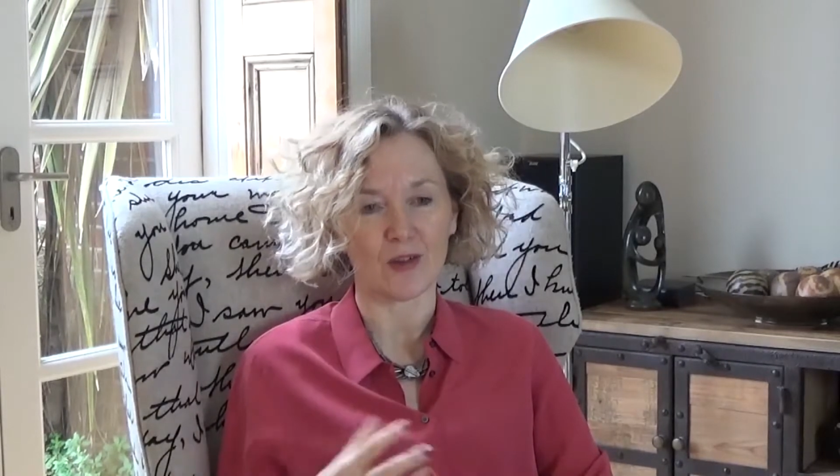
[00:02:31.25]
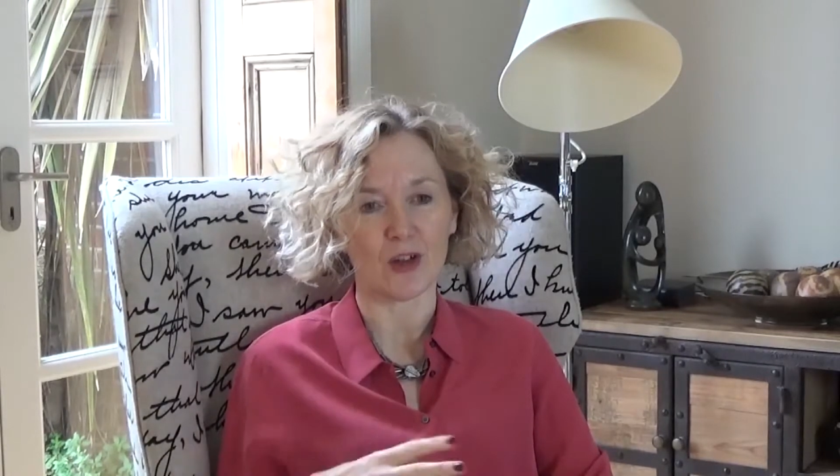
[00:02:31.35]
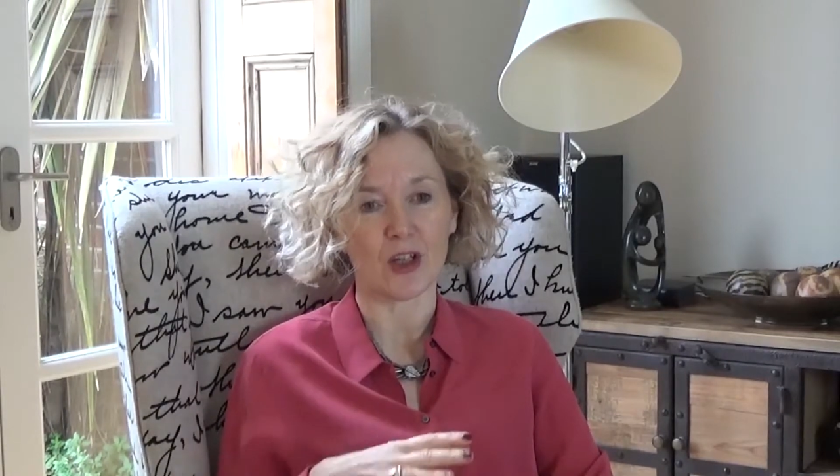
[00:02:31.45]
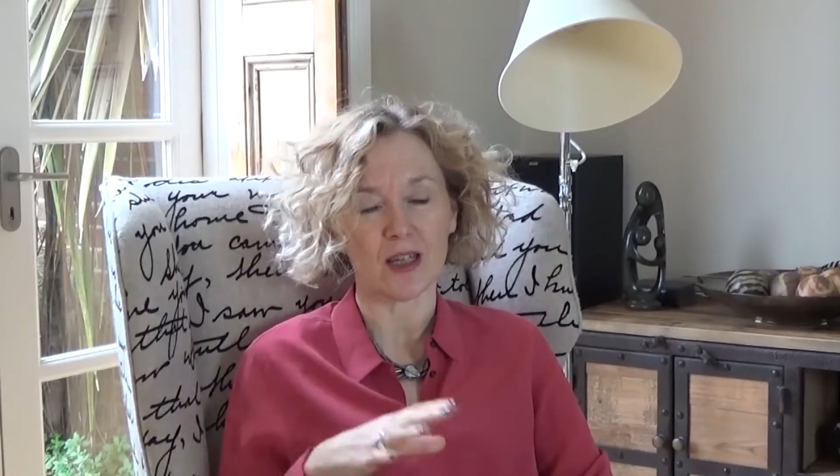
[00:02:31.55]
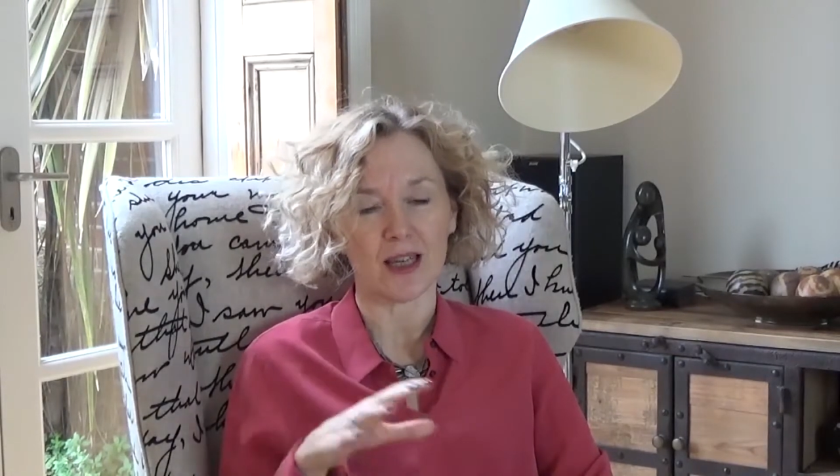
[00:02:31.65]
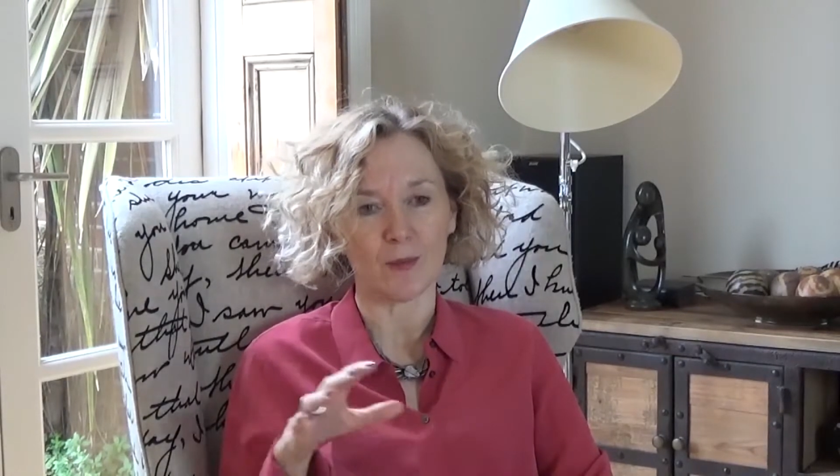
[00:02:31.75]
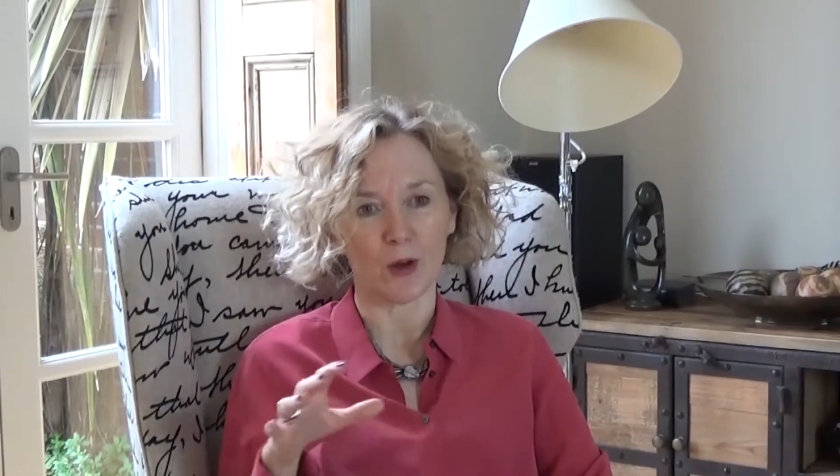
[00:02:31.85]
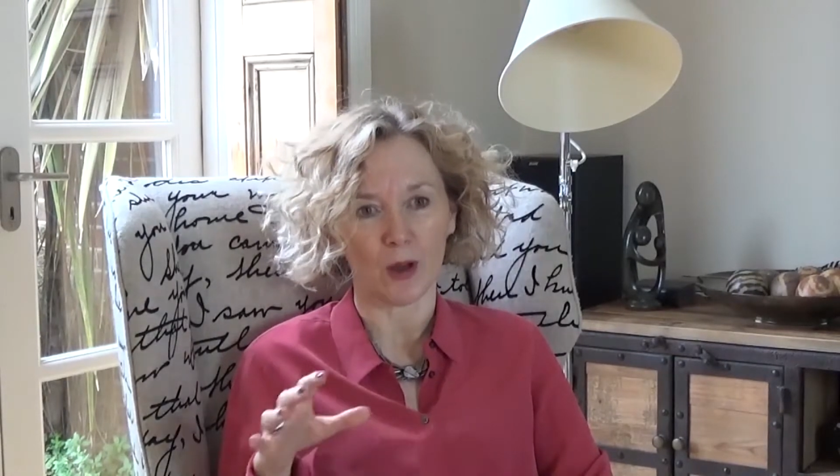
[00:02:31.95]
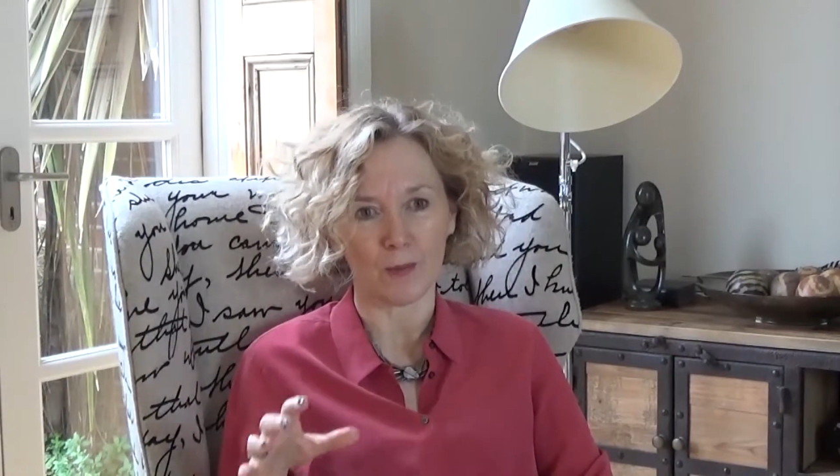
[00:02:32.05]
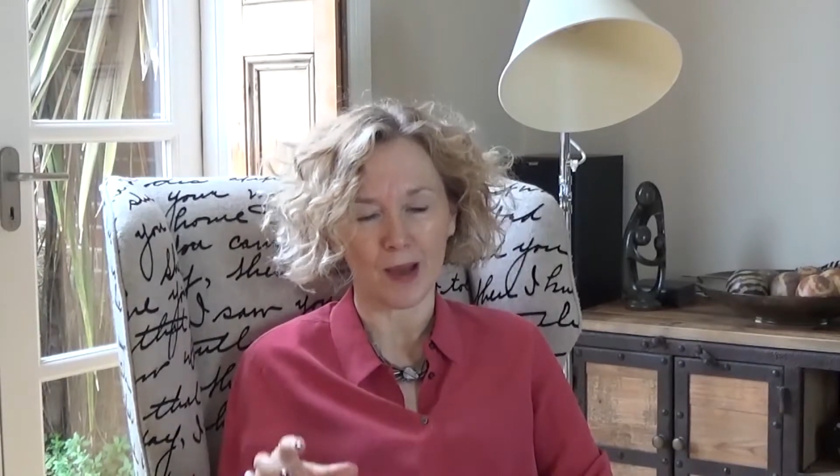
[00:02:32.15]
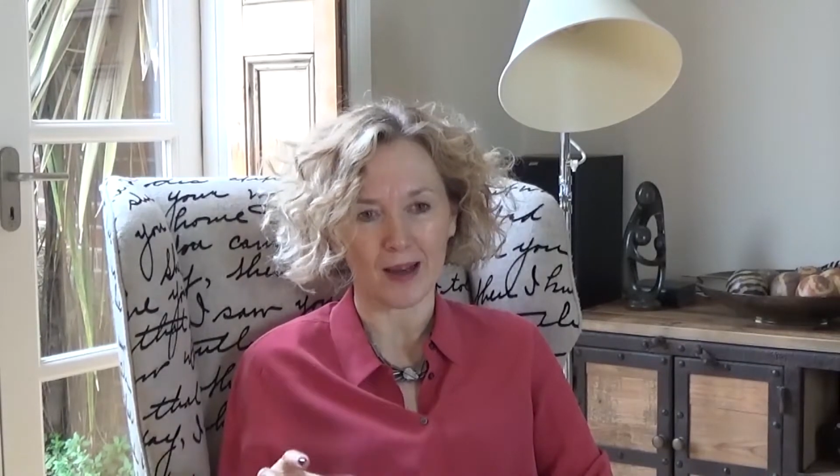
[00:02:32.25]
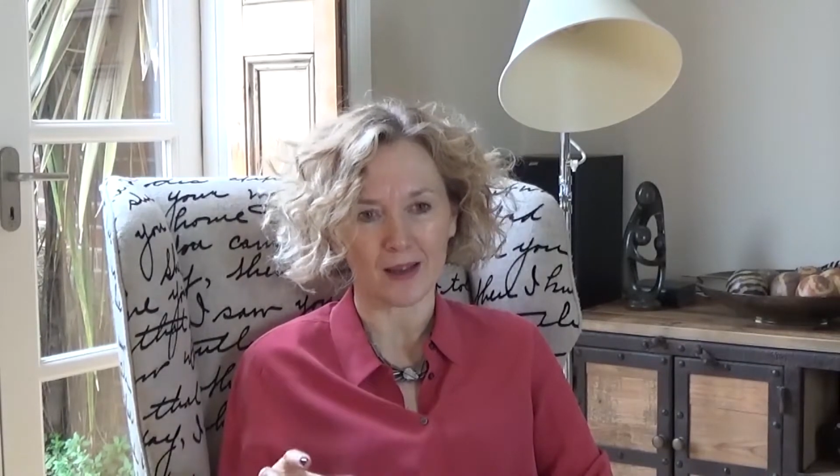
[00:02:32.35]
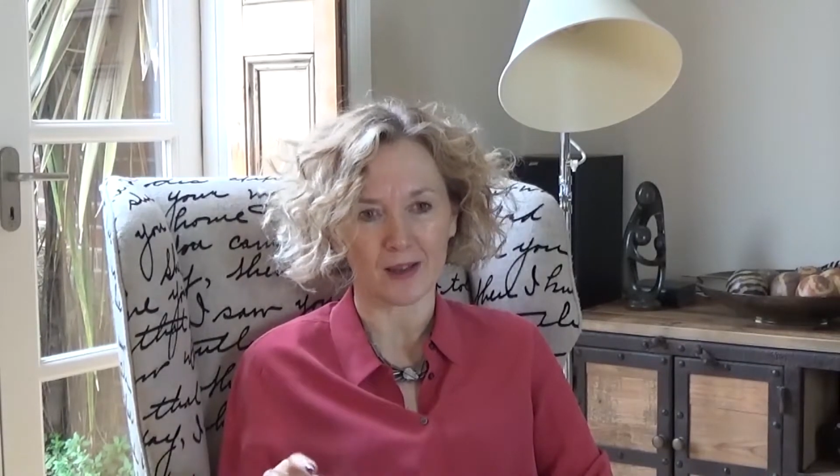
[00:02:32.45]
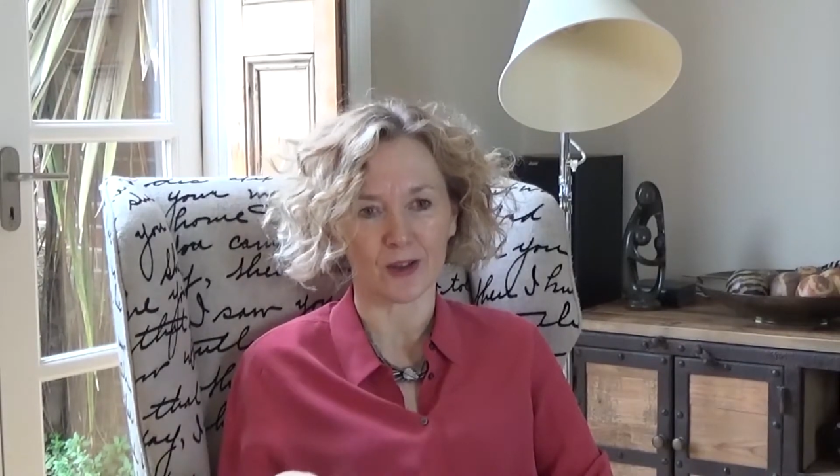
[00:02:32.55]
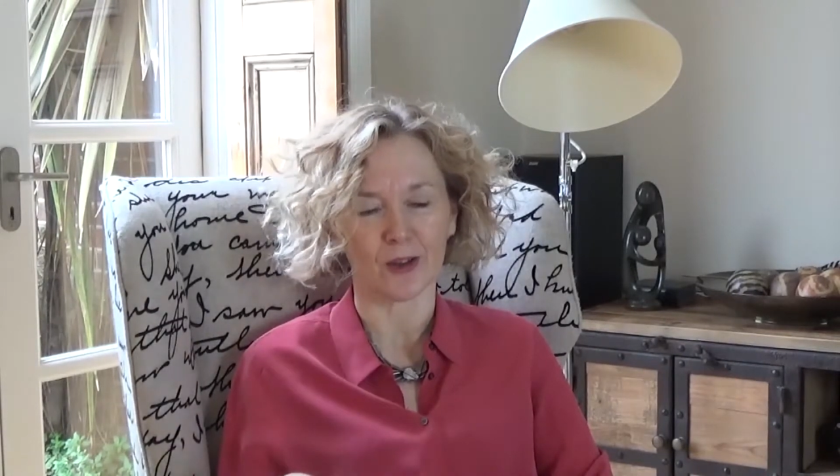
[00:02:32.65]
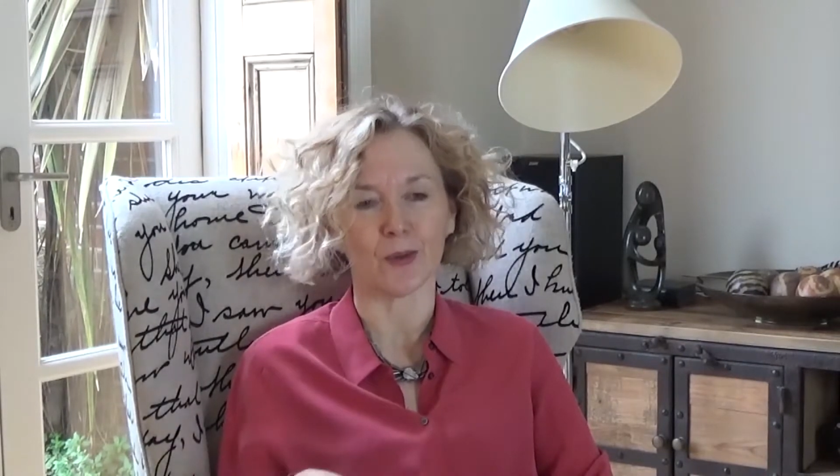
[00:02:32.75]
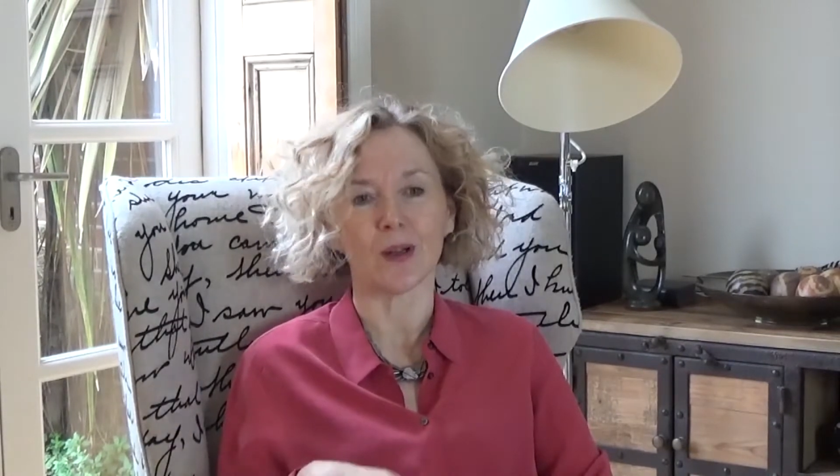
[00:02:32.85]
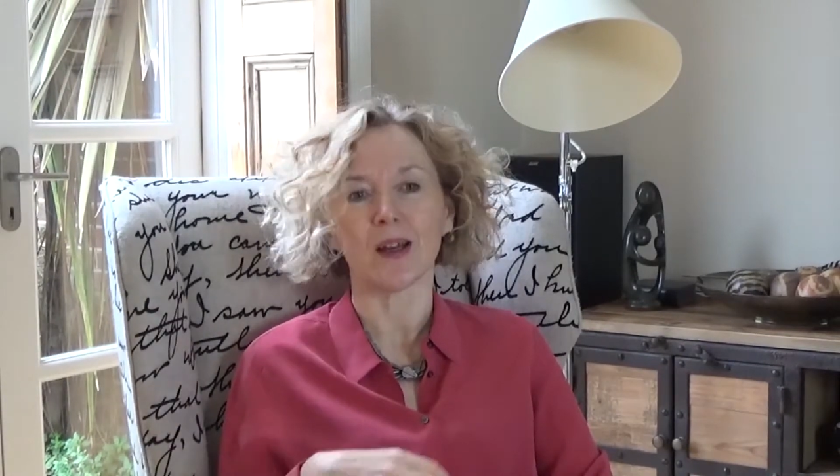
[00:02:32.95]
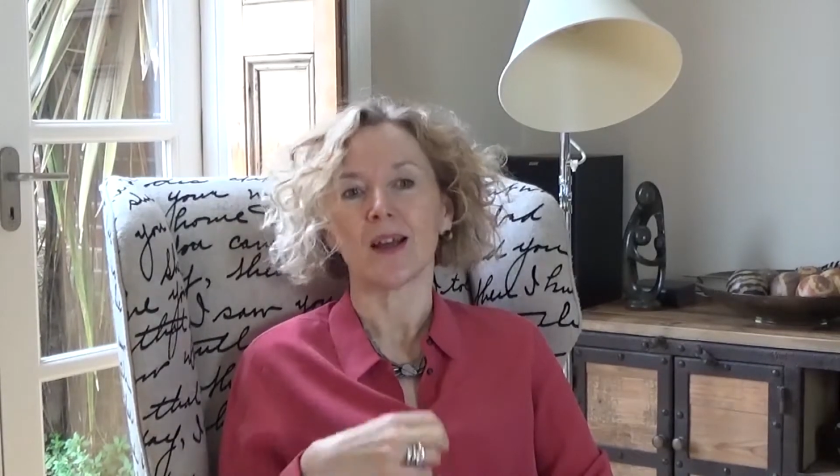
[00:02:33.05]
and you can keep going back to